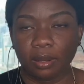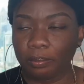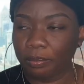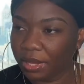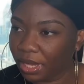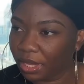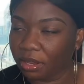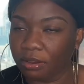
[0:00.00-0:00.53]

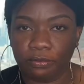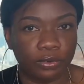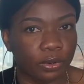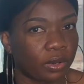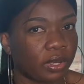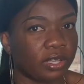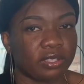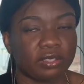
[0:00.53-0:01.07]
Pick a
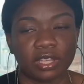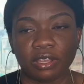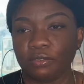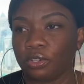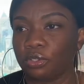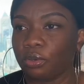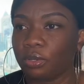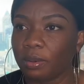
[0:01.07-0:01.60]
focus. If you're
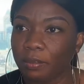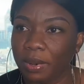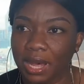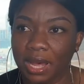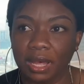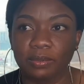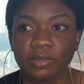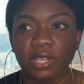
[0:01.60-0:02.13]
doing the
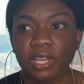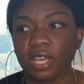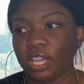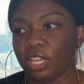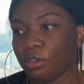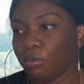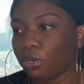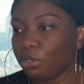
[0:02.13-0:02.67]
bobs and
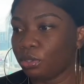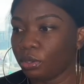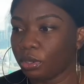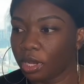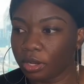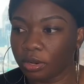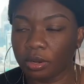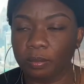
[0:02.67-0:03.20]
you want to do
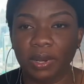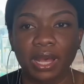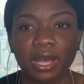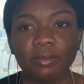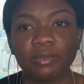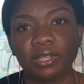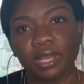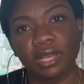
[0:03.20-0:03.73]
colored
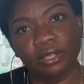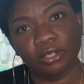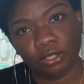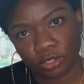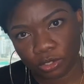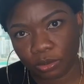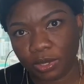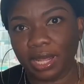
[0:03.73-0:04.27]
bobs,
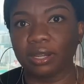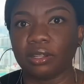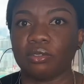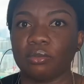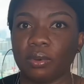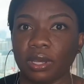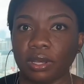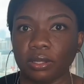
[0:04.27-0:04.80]
do that as
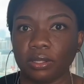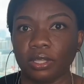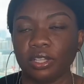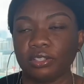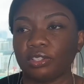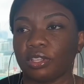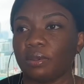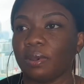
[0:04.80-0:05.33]
well.
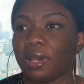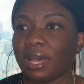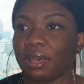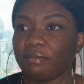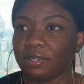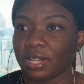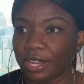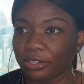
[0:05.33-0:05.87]
So you have
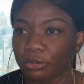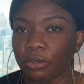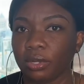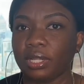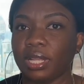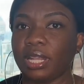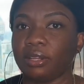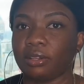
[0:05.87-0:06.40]
natural
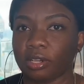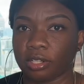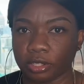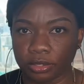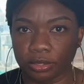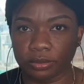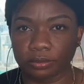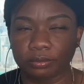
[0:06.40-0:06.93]
and
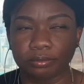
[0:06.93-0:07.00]
colored.